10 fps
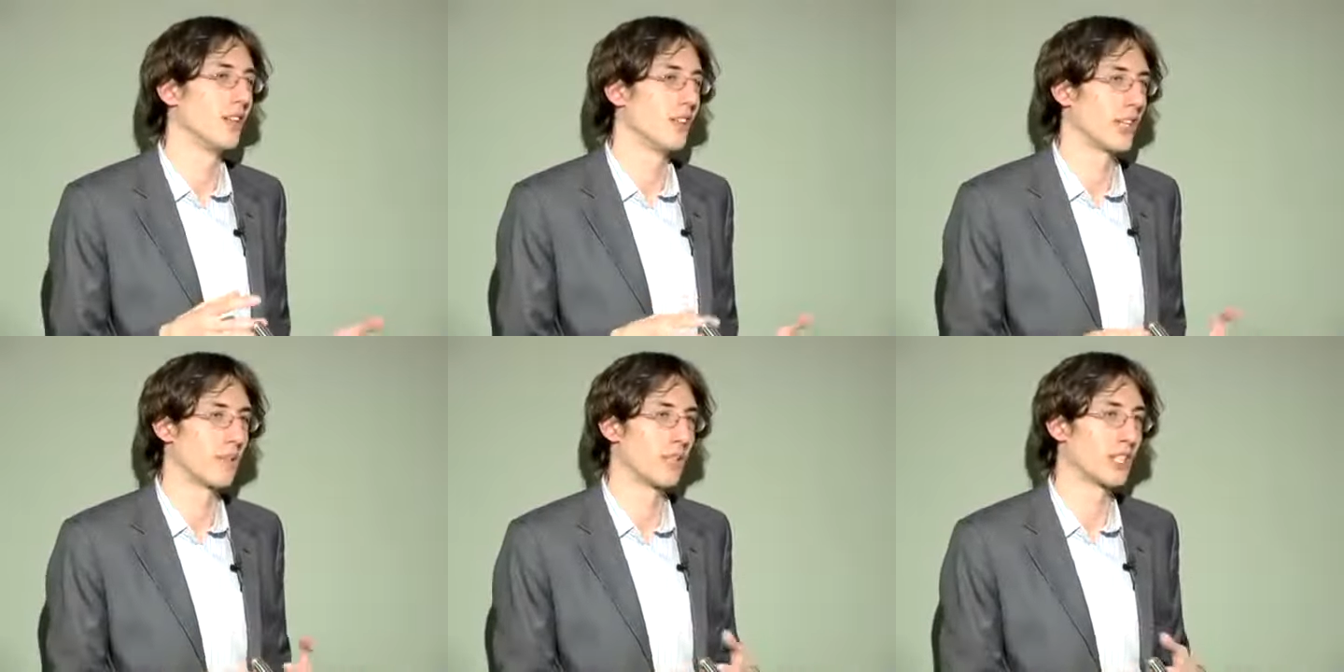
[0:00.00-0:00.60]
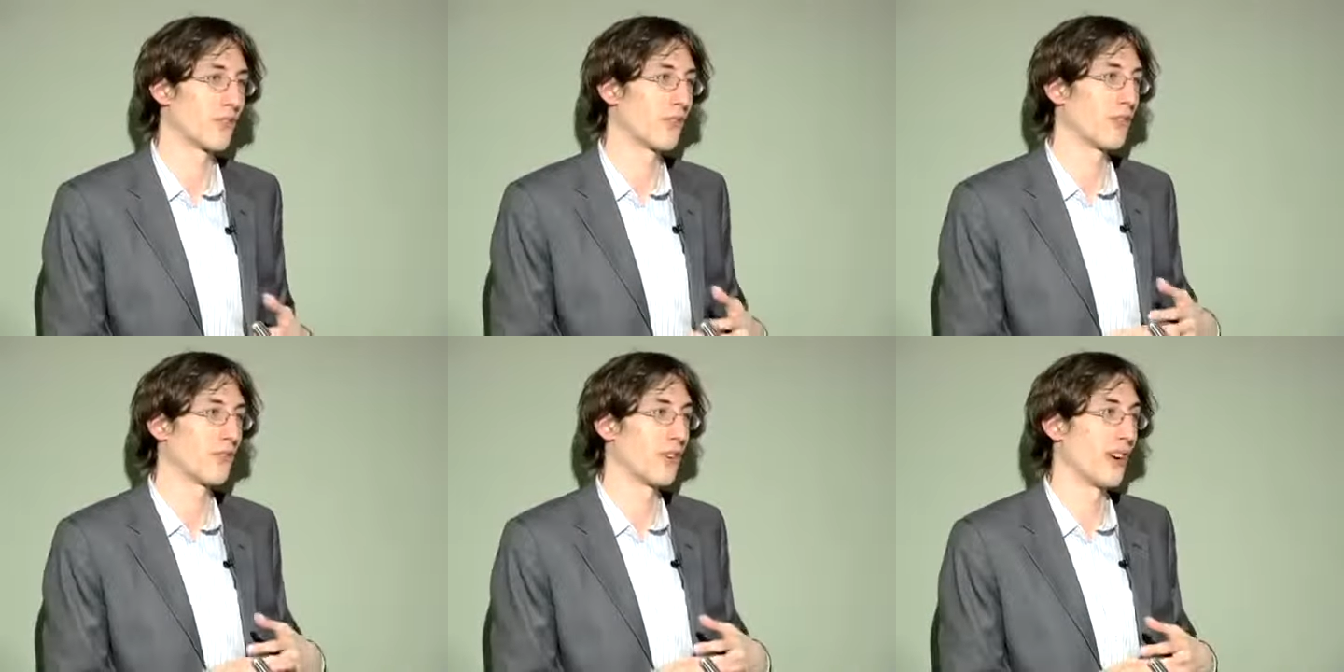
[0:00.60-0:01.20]
They can be
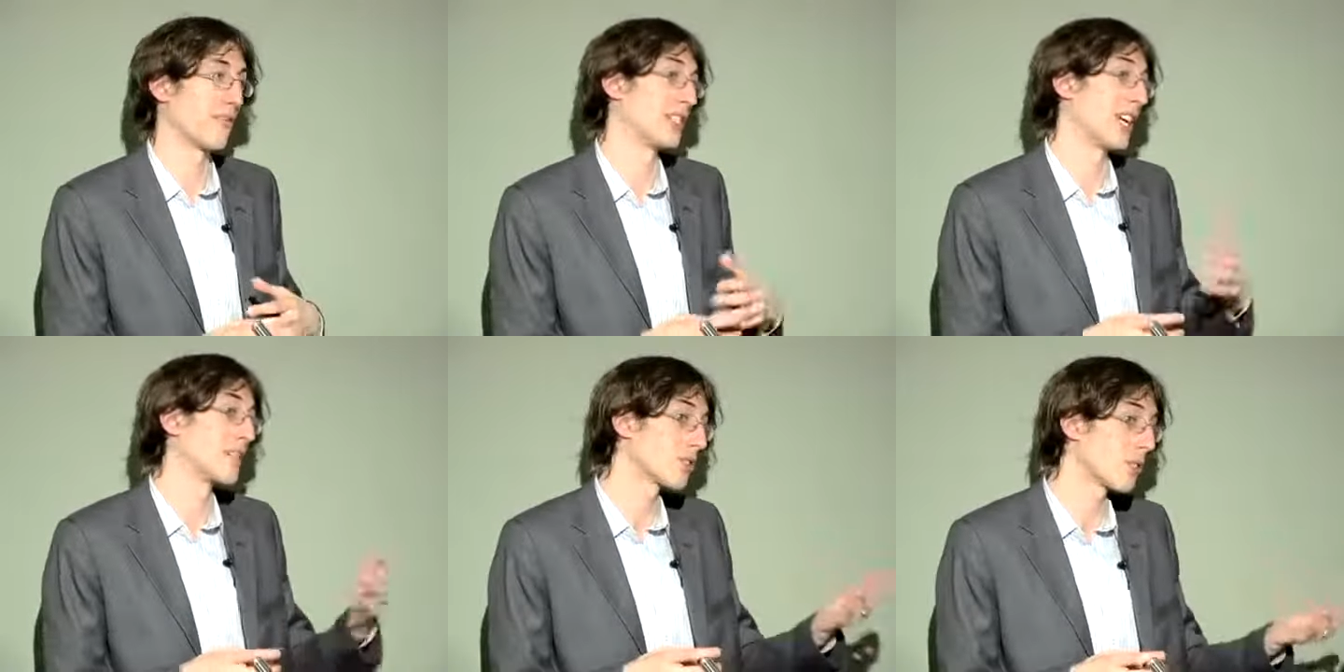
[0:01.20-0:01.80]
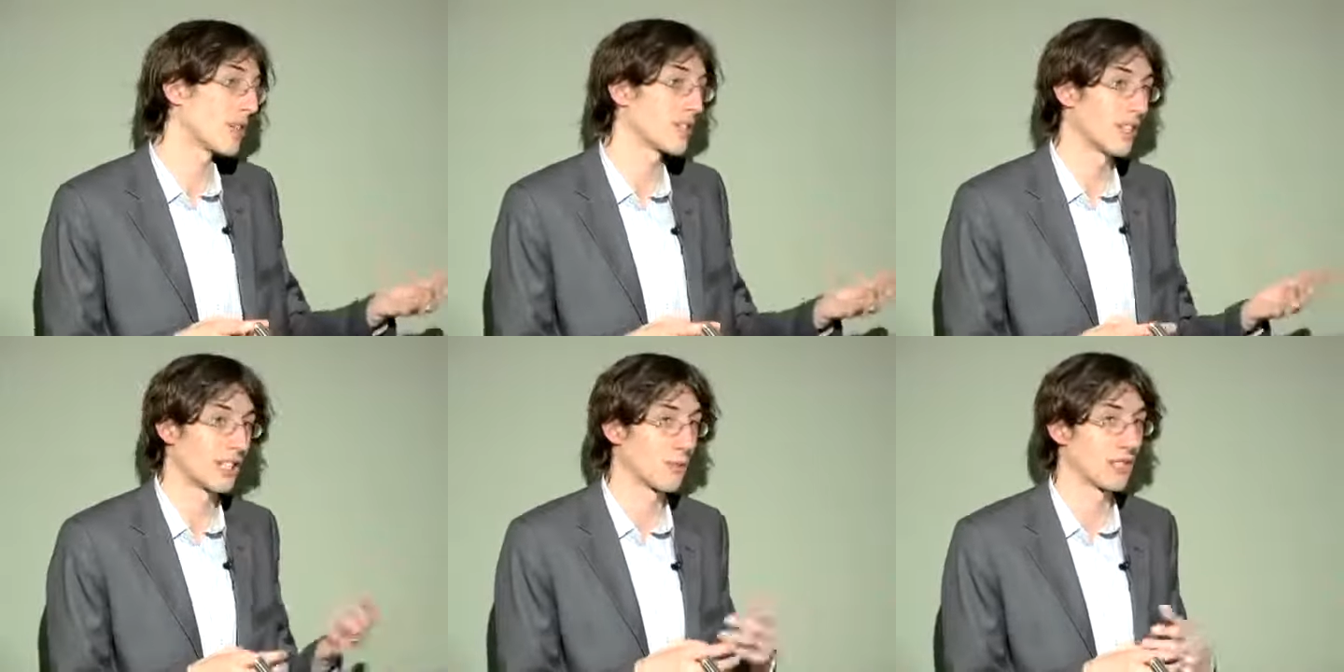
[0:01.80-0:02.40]
different for every data source.
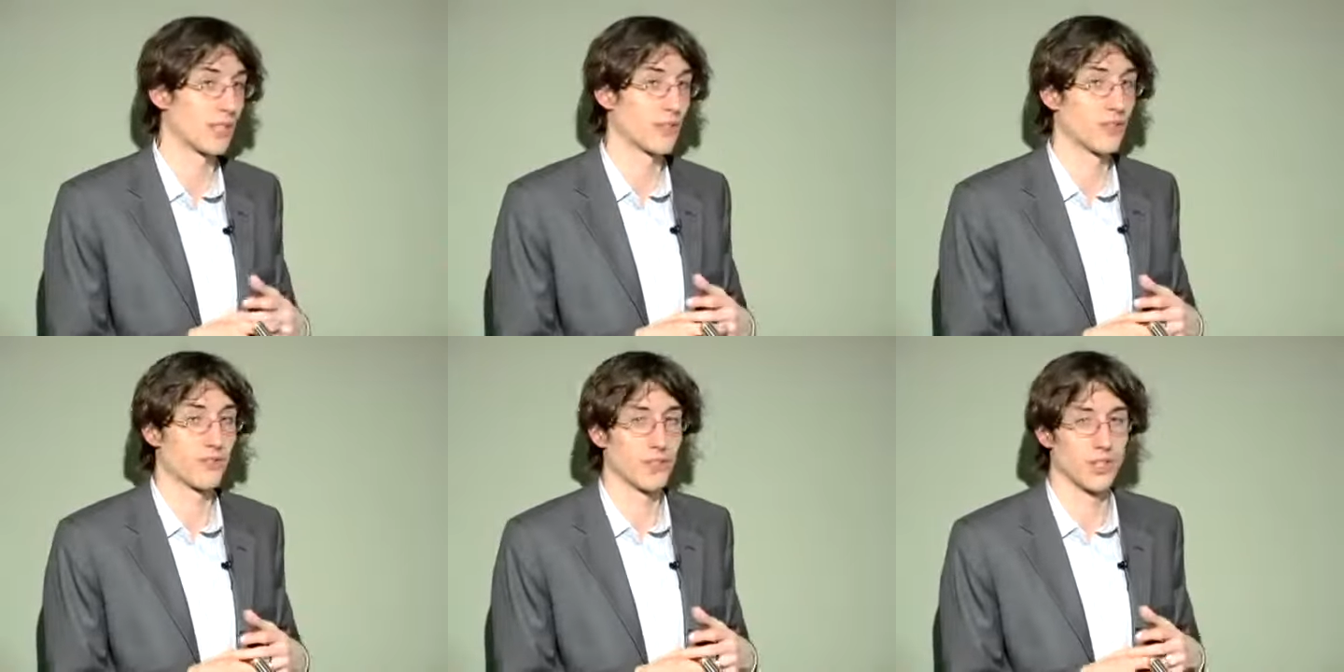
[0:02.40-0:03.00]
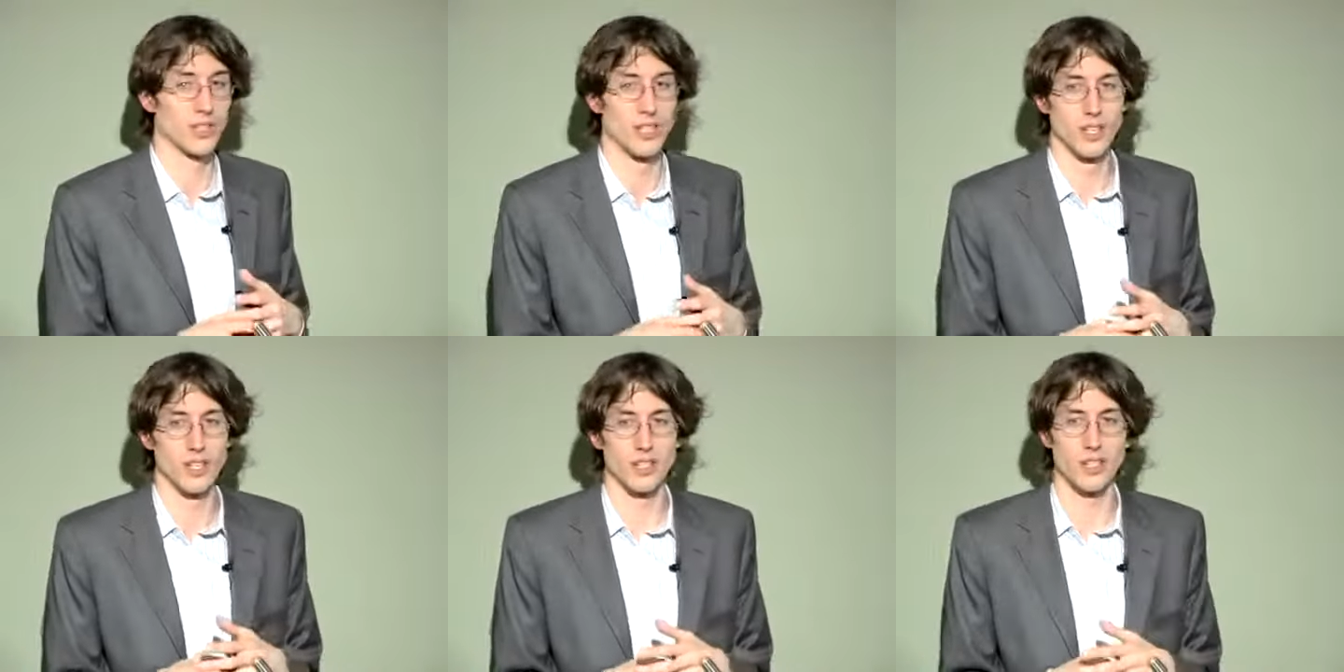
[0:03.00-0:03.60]
They can be different for
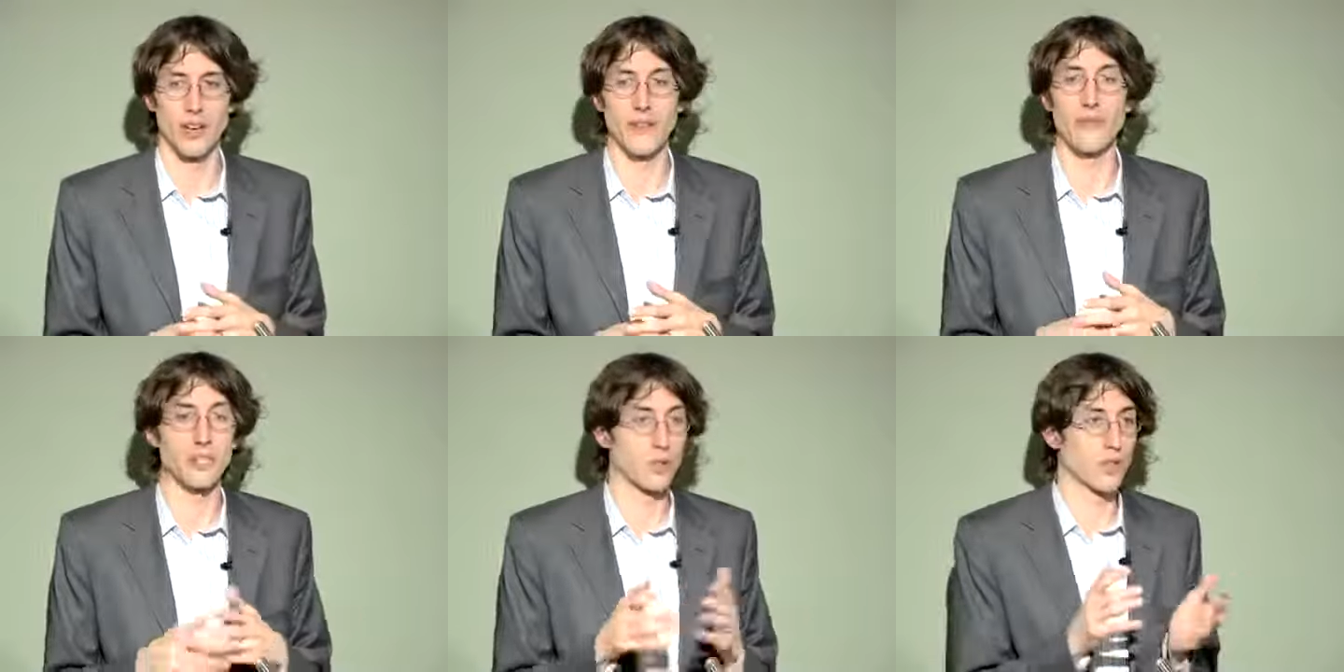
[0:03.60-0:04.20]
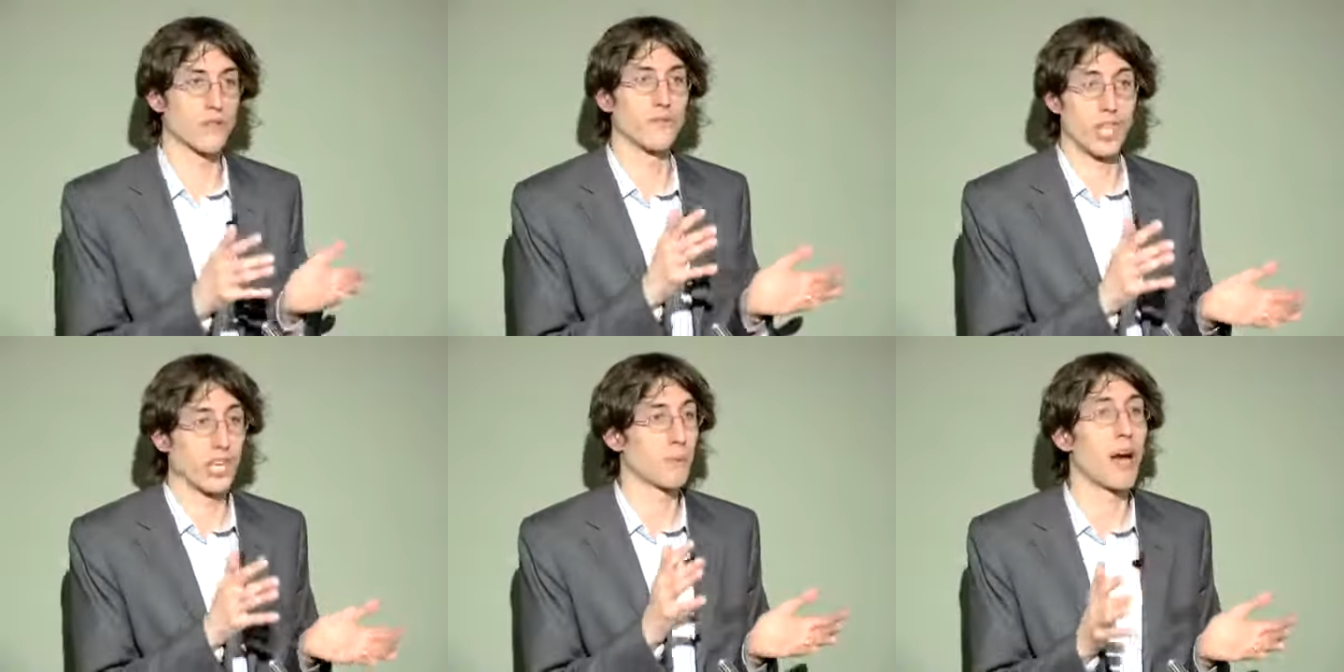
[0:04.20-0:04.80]
every sort of
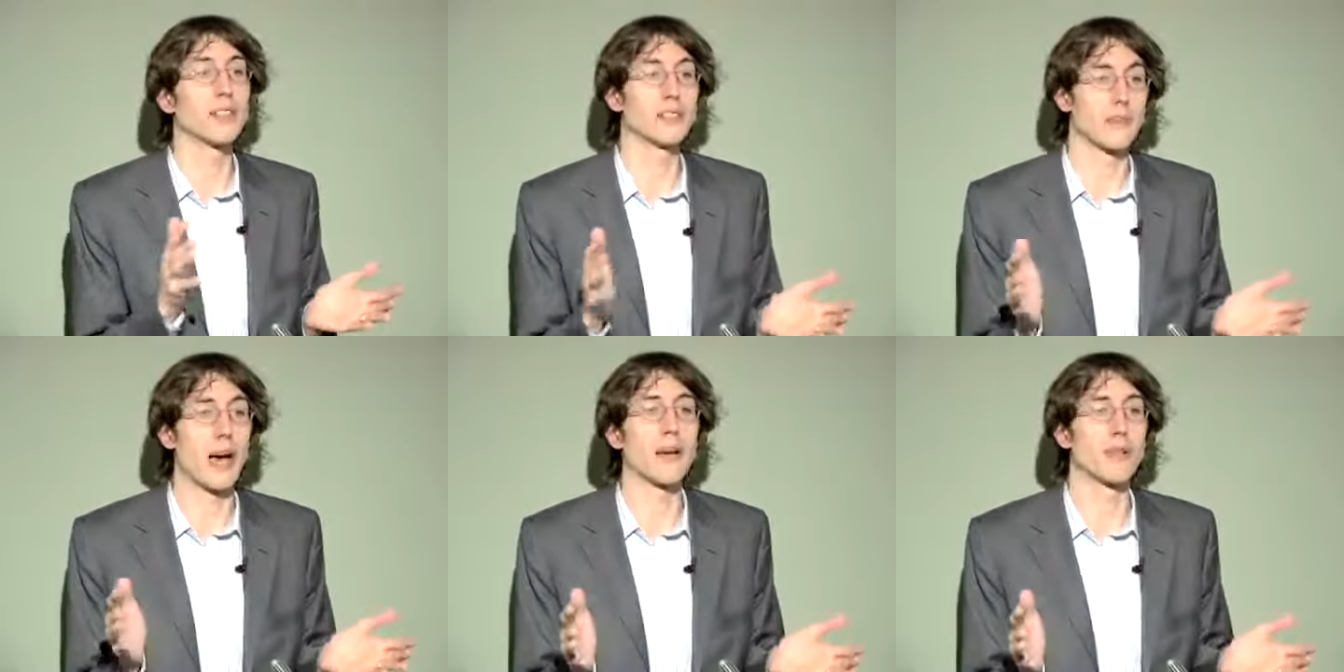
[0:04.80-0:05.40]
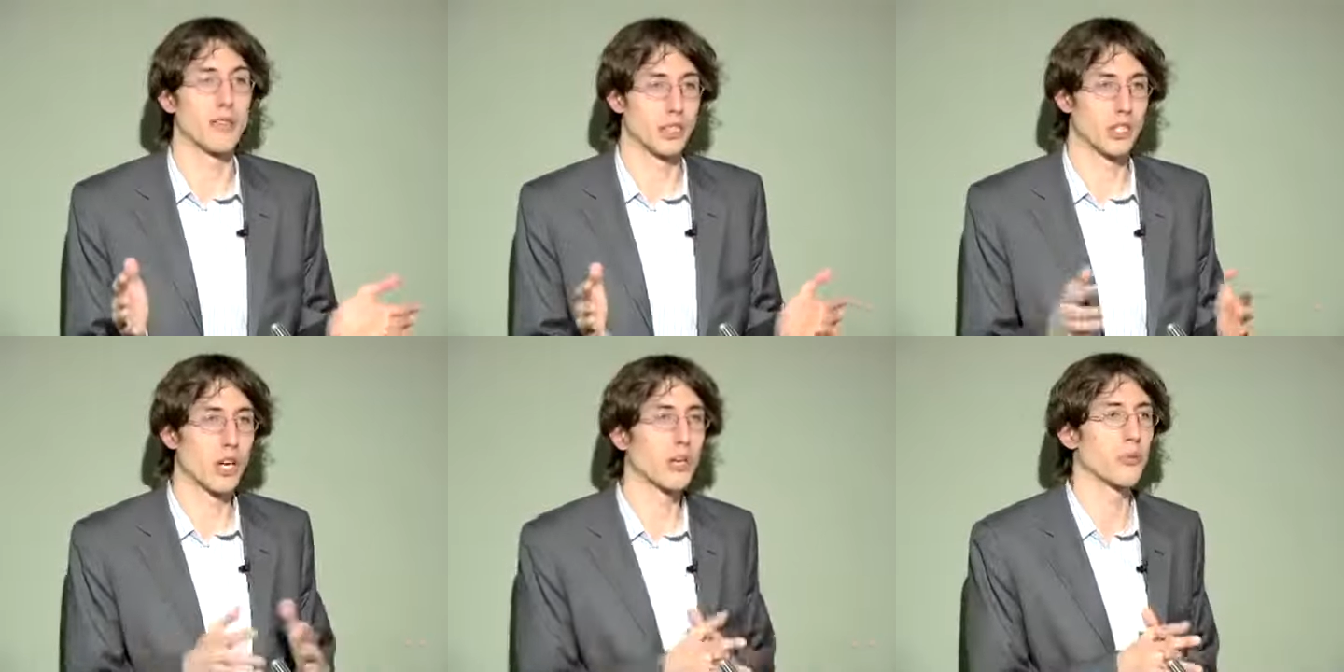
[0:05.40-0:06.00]
data processing pipeline that
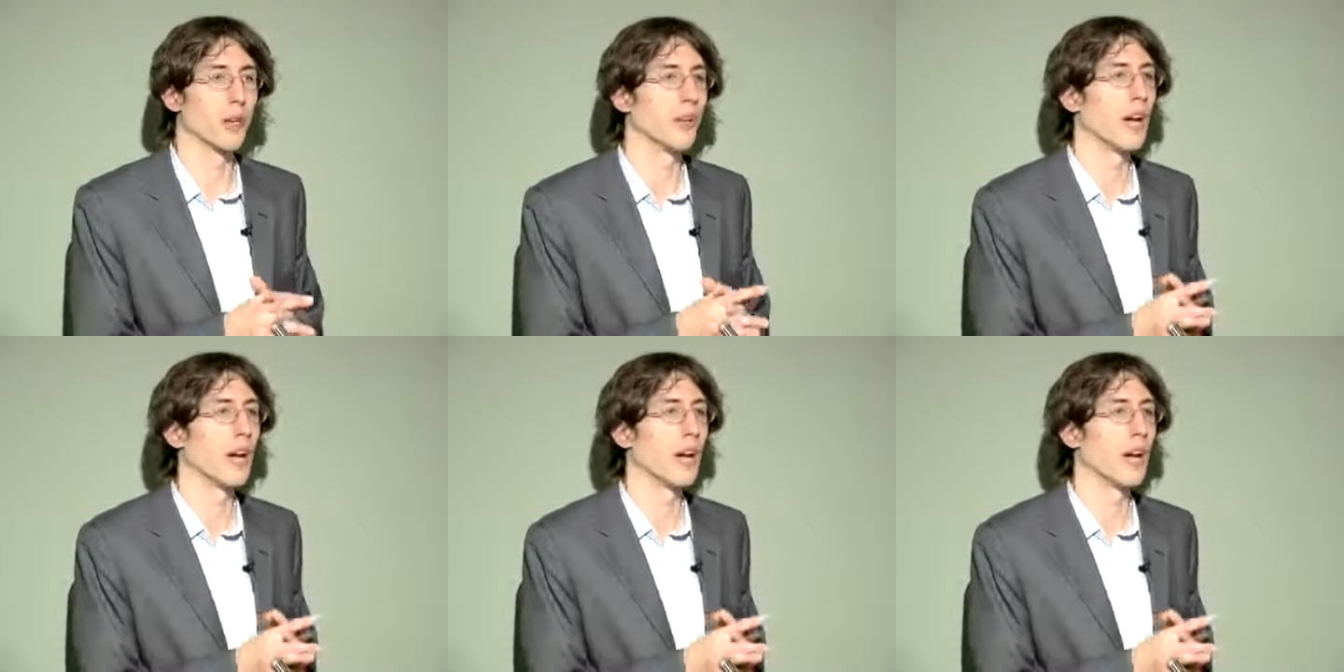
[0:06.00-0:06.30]
you go through.